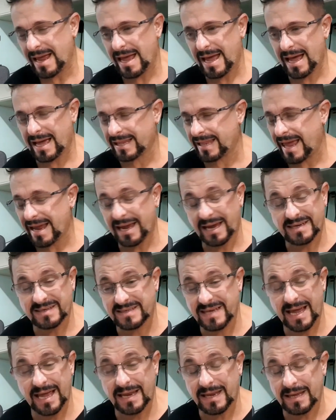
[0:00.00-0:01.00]
Like I
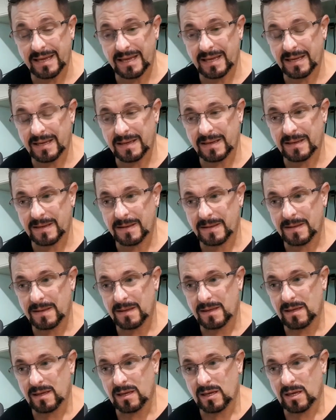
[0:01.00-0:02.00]
said,
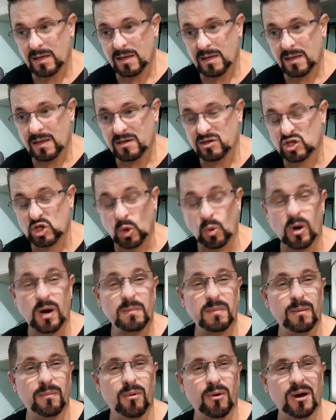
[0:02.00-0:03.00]

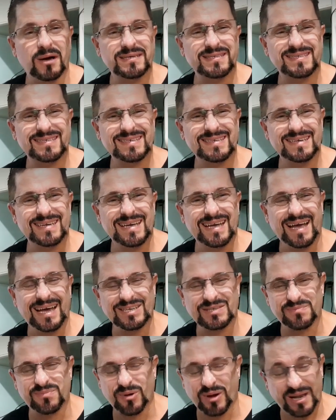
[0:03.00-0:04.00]
Shawarma Boss
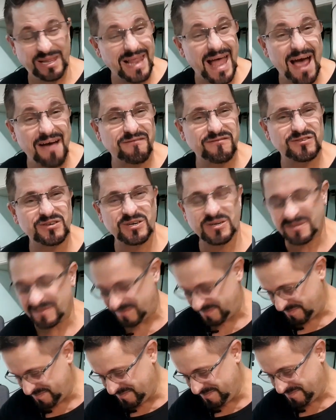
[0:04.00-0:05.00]
has brought laughter,
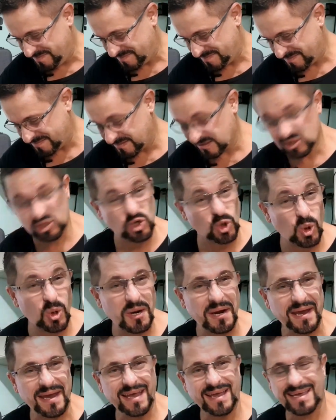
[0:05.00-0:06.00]

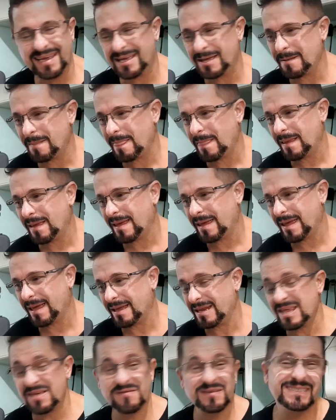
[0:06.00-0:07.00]
joy,
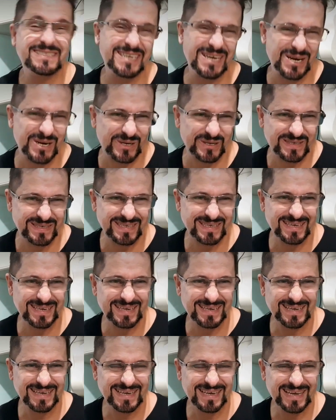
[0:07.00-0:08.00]
and even tears
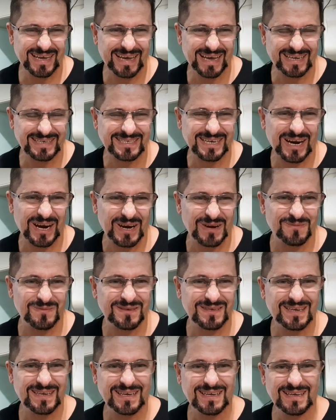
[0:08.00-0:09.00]
at
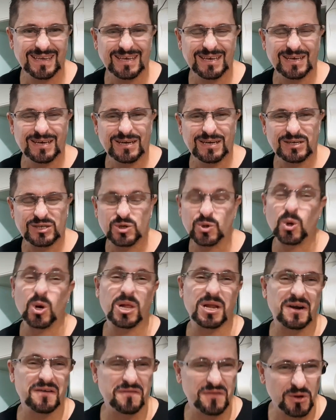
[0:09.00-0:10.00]
times to all
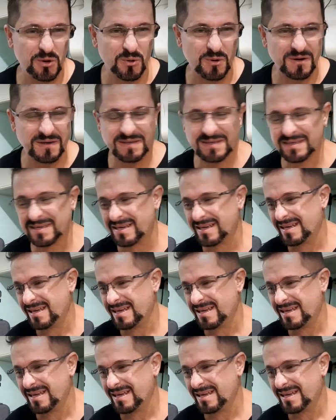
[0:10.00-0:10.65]
our viewers.